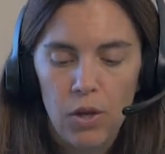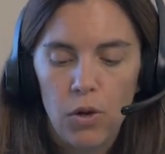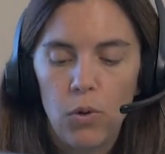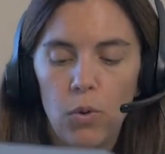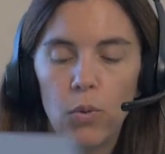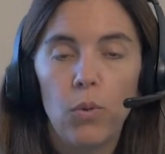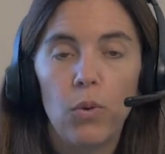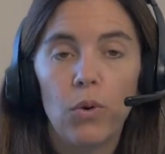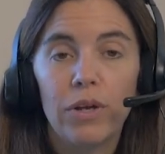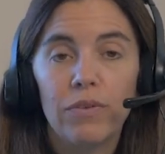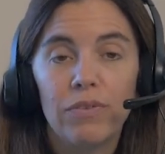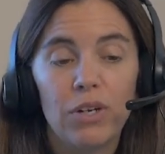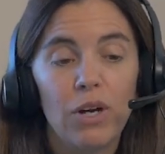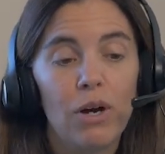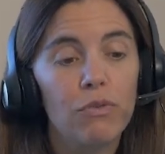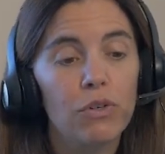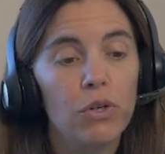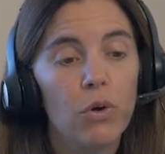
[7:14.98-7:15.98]
or even
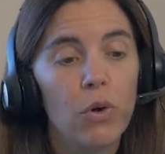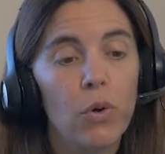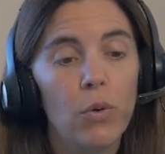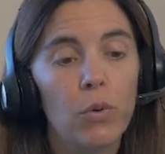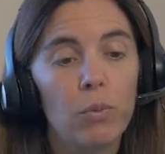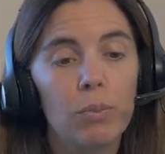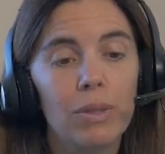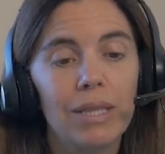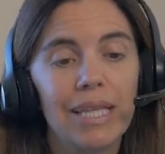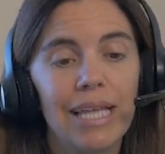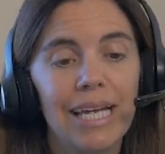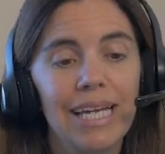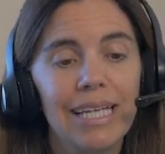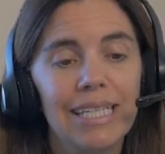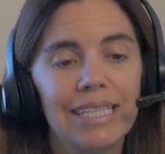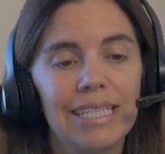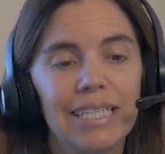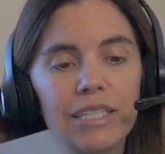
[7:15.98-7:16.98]
off your own
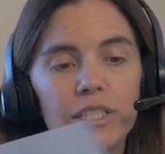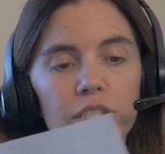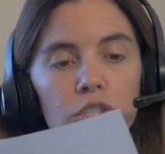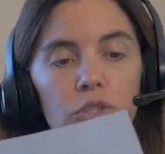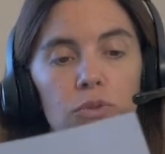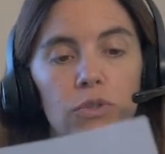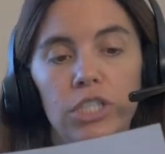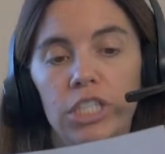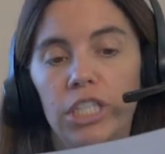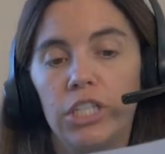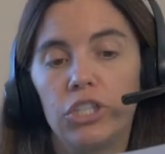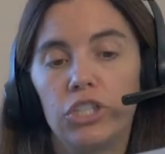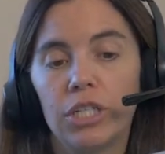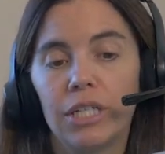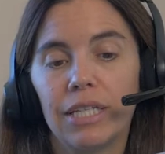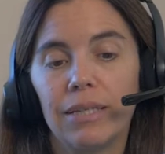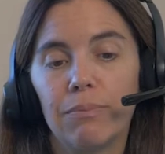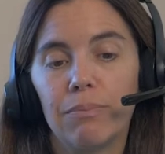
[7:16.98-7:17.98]
plate,
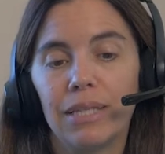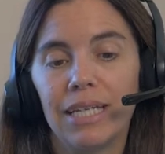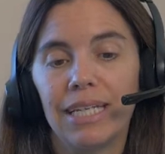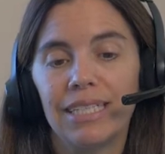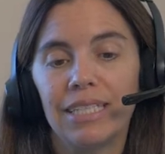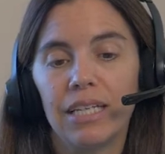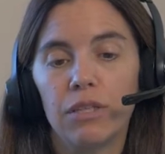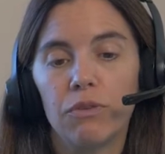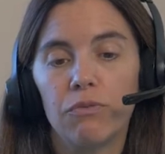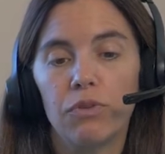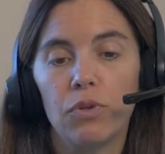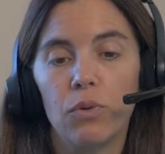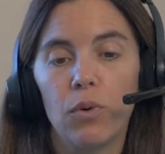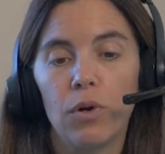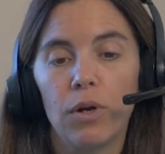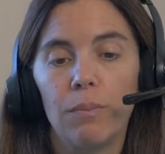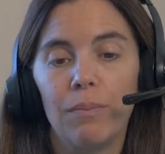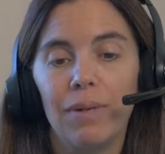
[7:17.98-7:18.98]
strategically placed on the
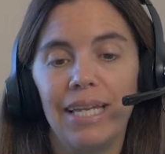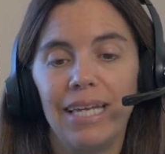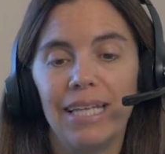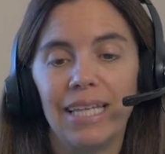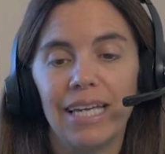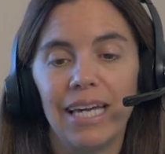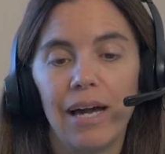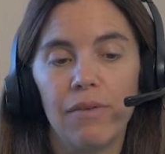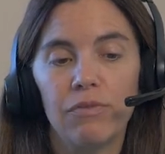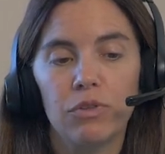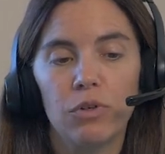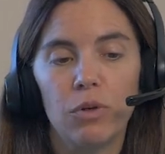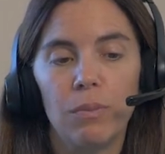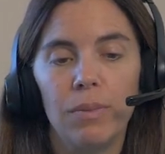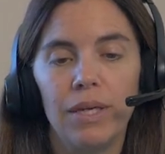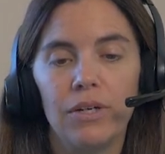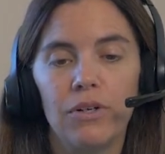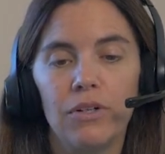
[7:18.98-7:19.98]
floor immediately after a
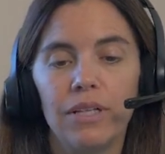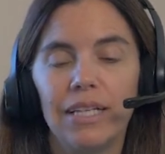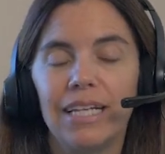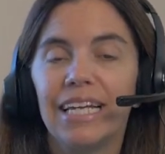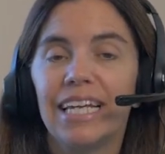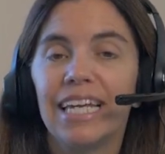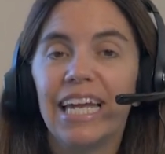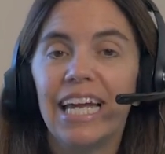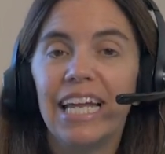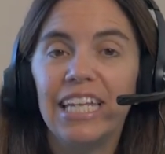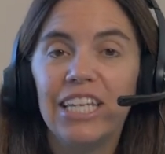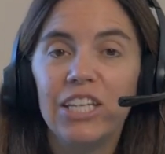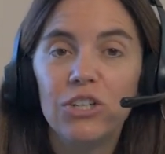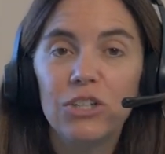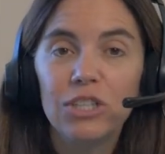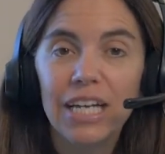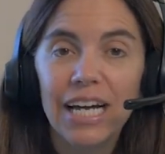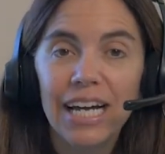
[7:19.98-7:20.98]
meal, can
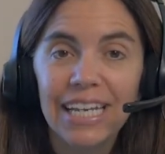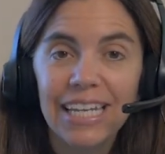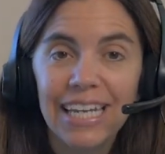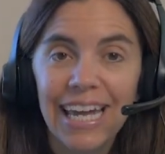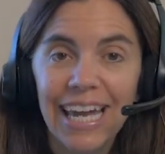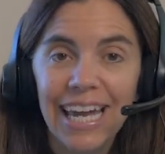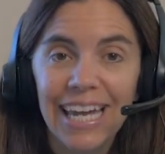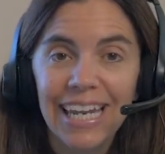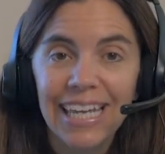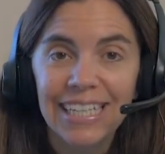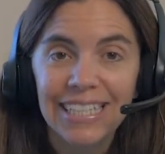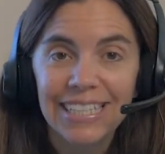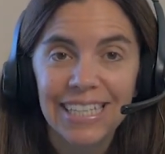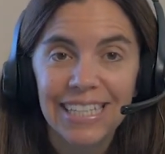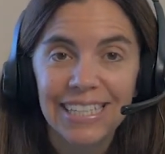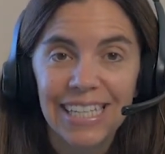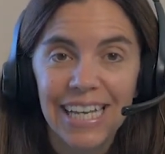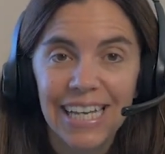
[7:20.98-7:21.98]
yield uncanny
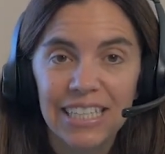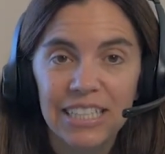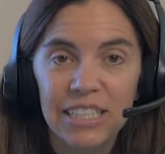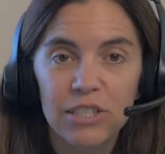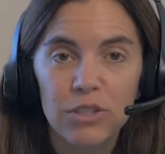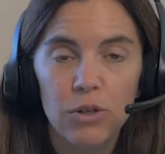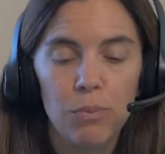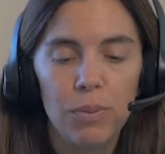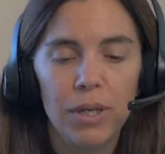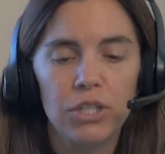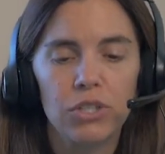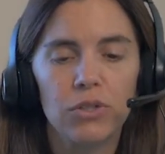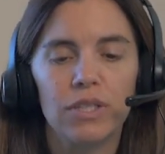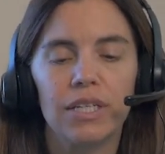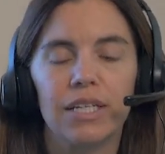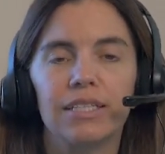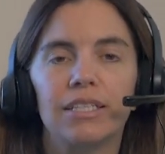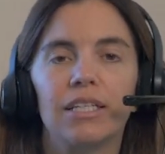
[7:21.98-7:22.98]
success. So picture
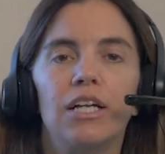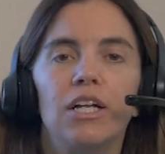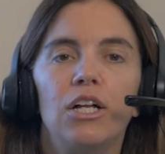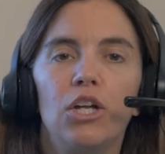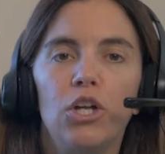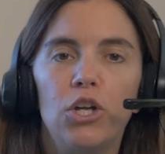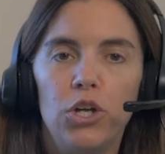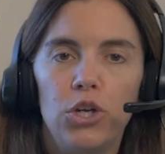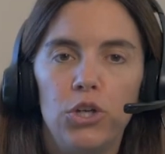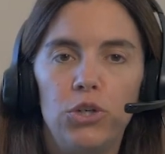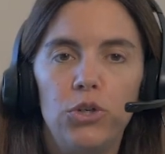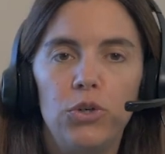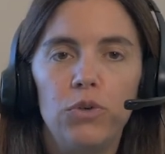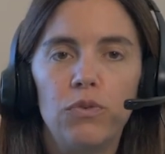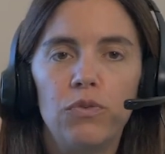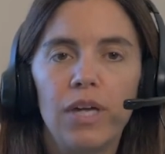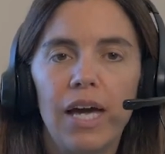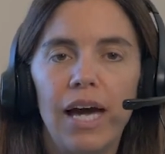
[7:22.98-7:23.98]
this.
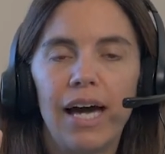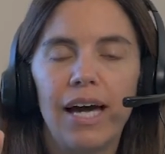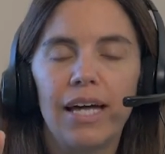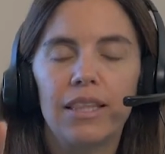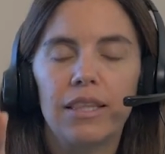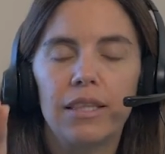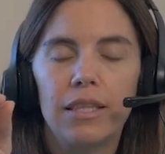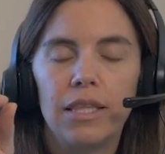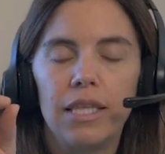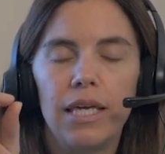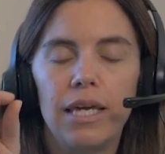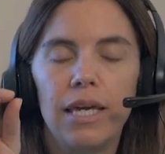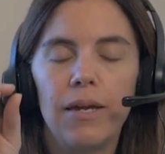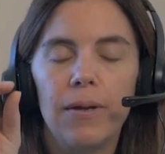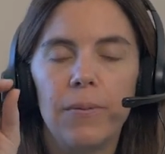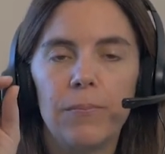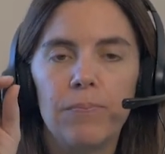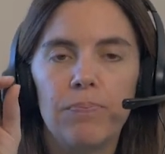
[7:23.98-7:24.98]
You've got
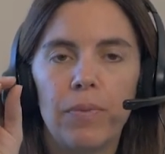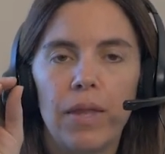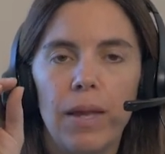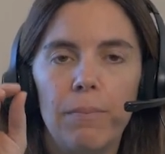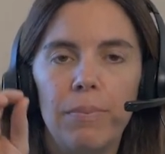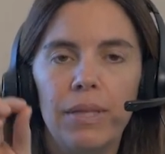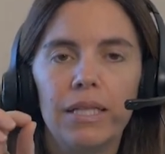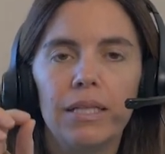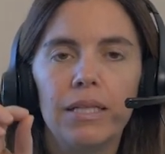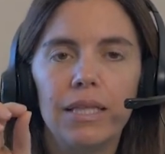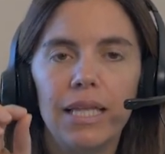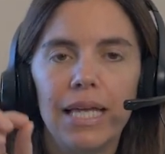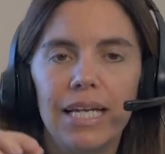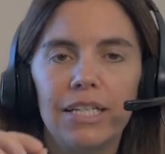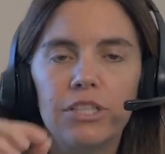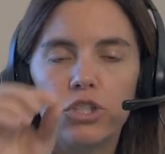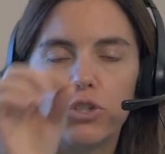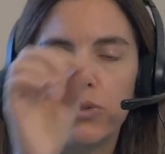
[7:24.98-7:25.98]
the
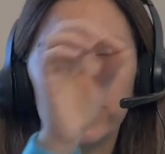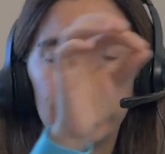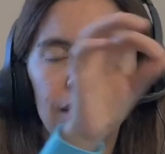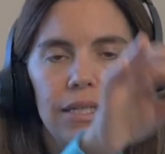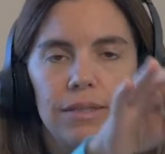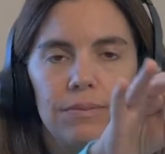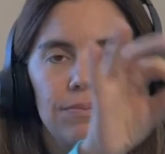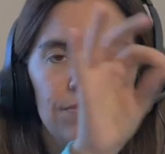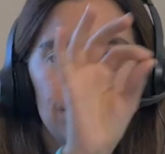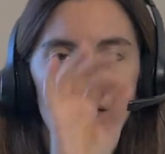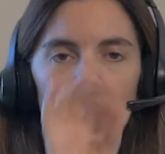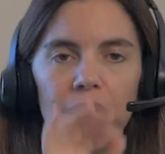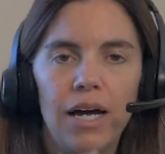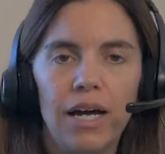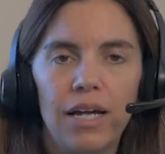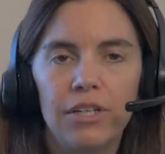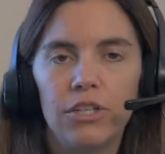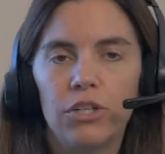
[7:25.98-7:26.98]
pill-laced treat
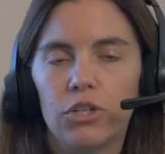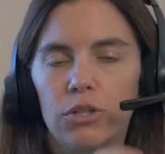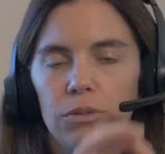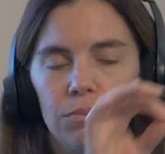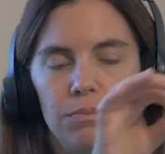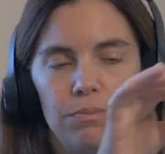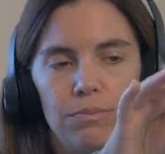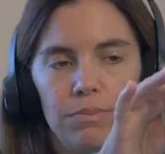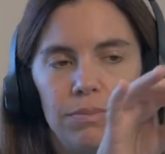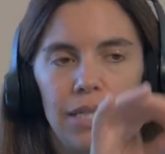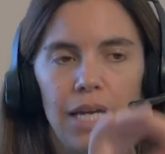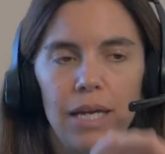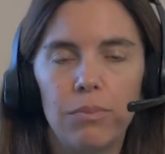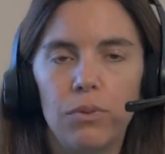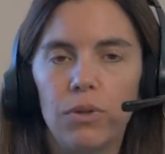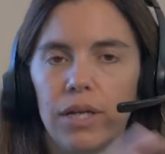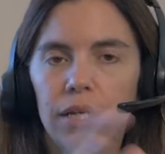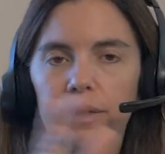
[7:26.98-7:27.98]
on your
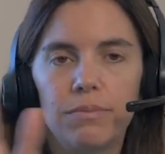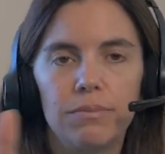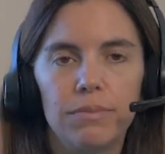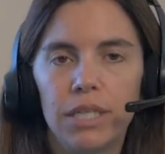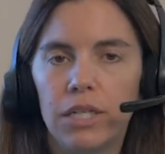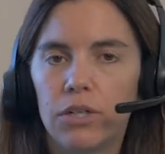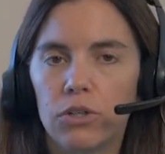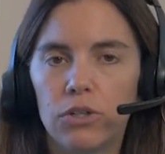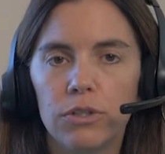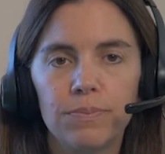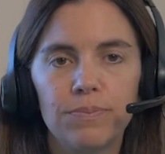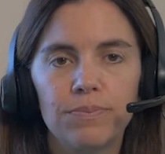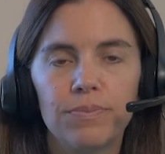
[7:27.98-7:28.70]
table at dinner,